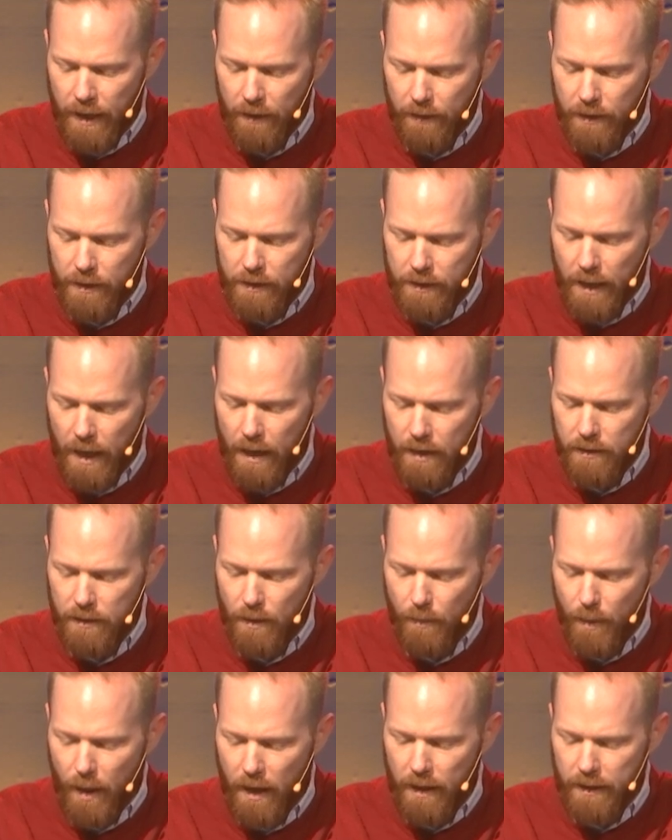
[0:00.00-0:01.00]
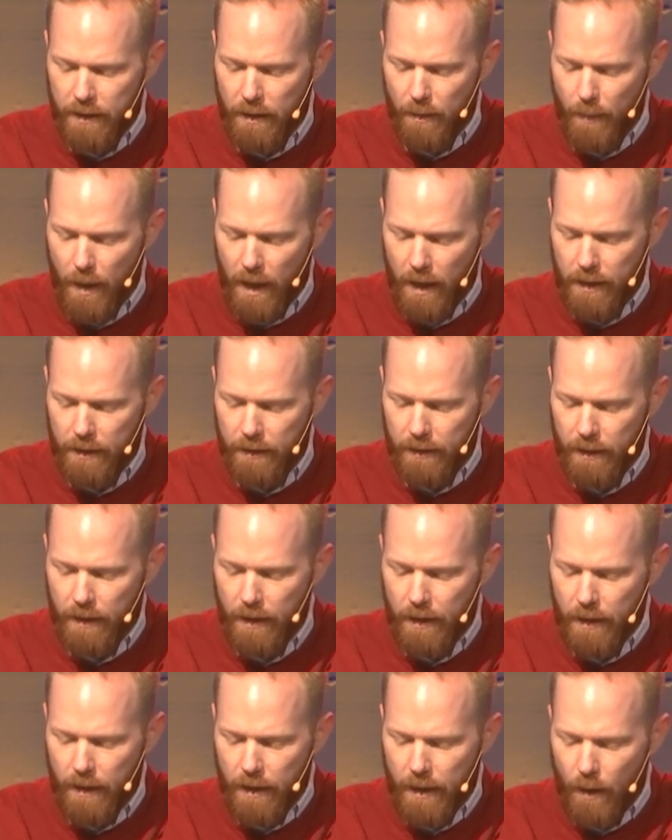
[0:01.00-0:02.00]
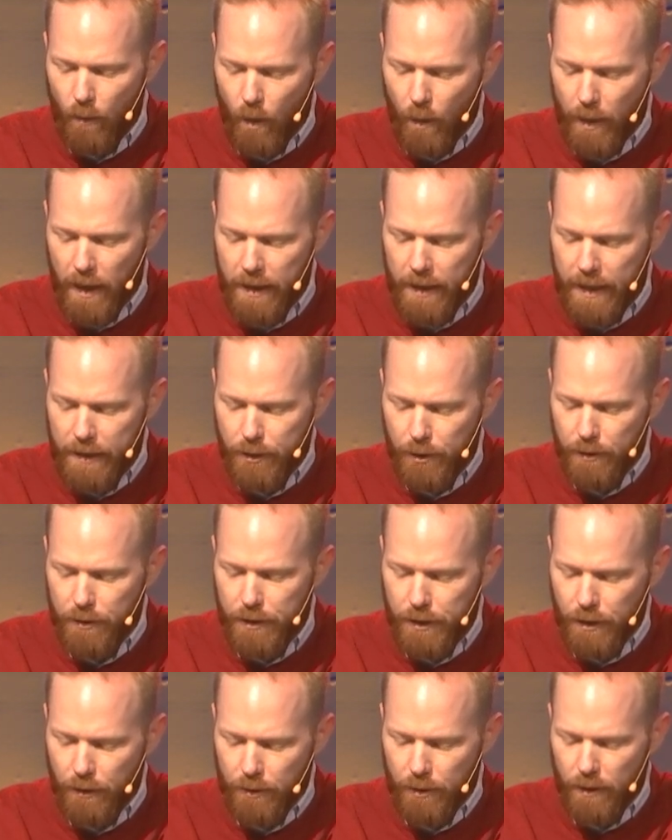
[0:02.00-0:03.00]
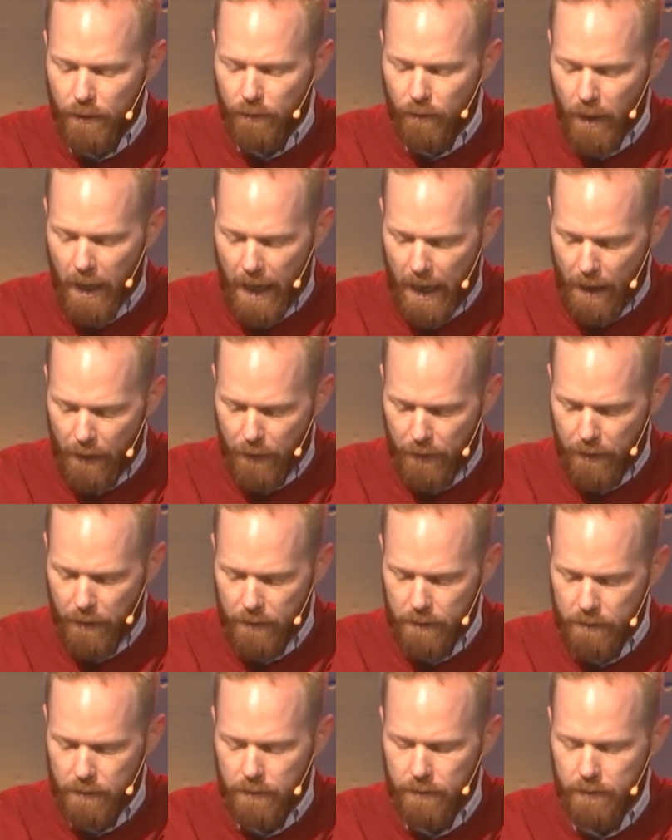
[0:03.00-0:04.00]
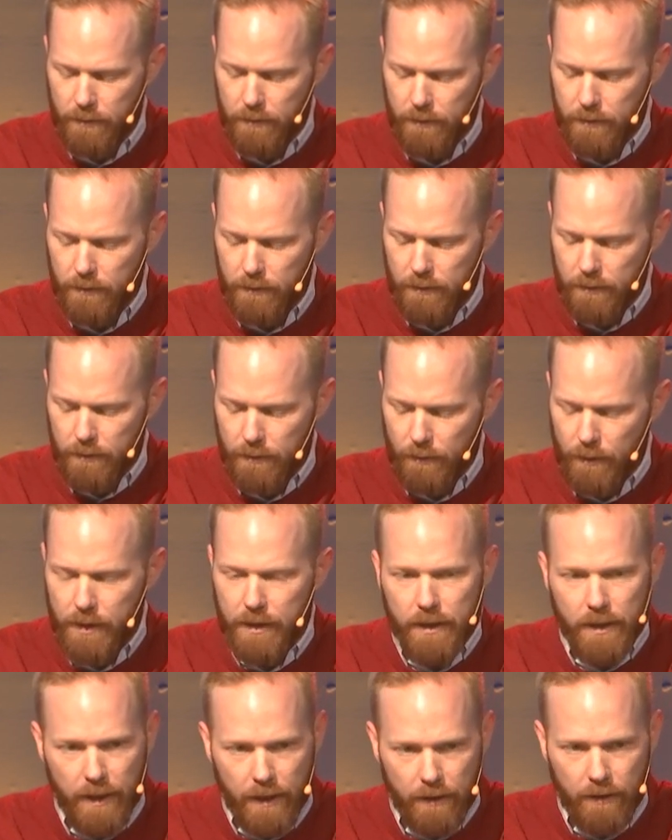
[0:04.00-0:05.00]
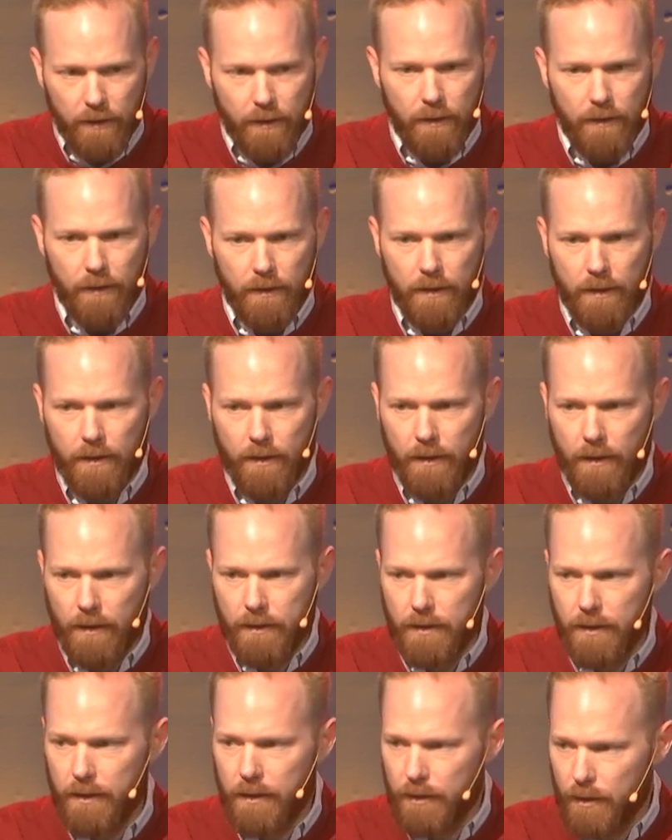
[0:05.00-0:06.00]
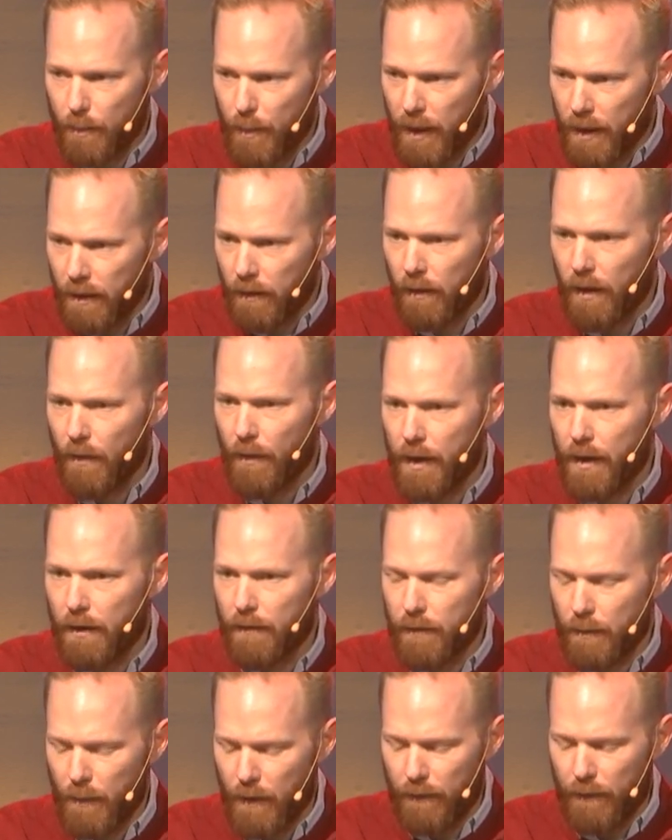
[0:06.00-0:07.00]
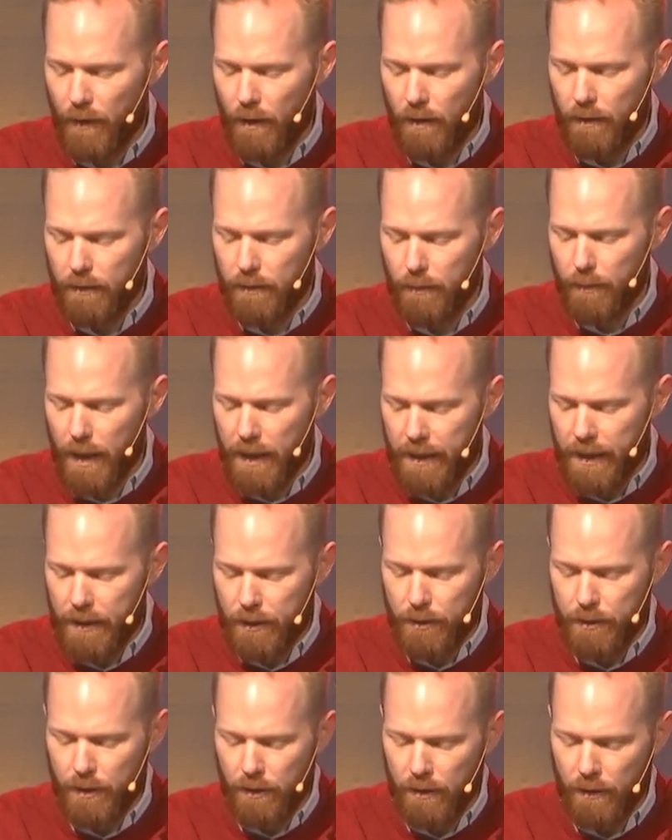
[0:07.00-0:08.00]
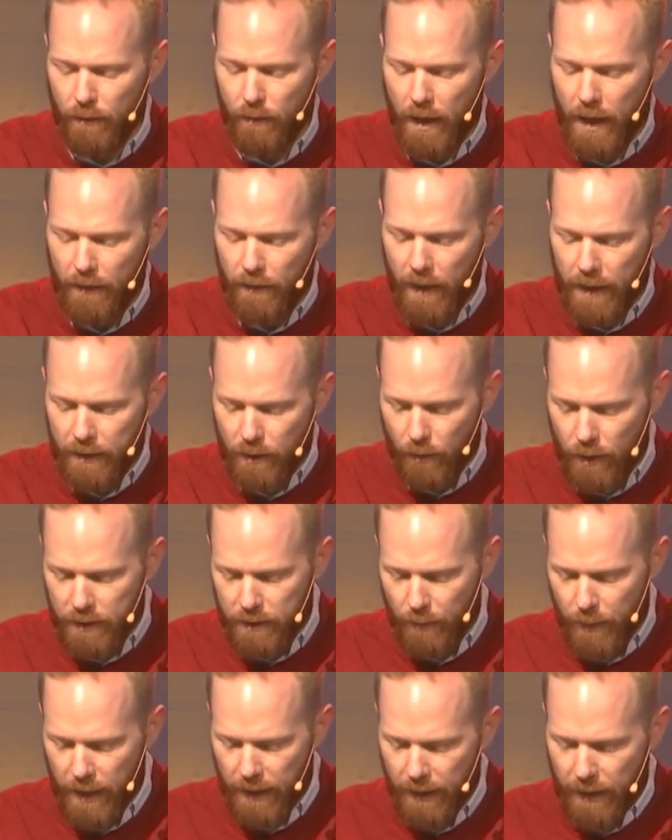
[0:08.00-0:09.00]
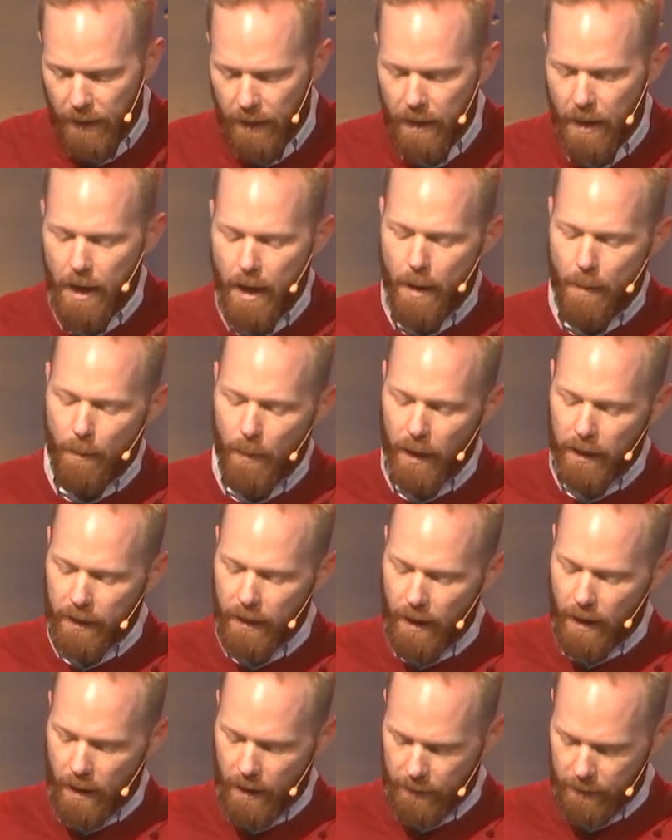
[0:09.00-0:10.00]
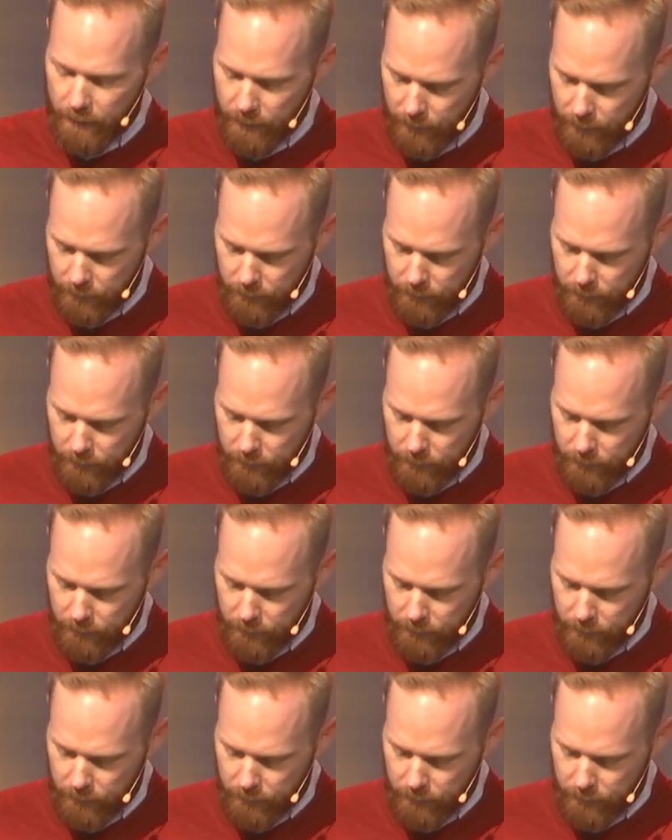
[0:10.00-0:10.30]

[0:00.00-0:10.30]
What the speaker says: out the desires of the body and the mind, and were by nature children of wrath. We see there's a parallel there from the fall. By nature, children of wrath, like the rest of mankind. But God,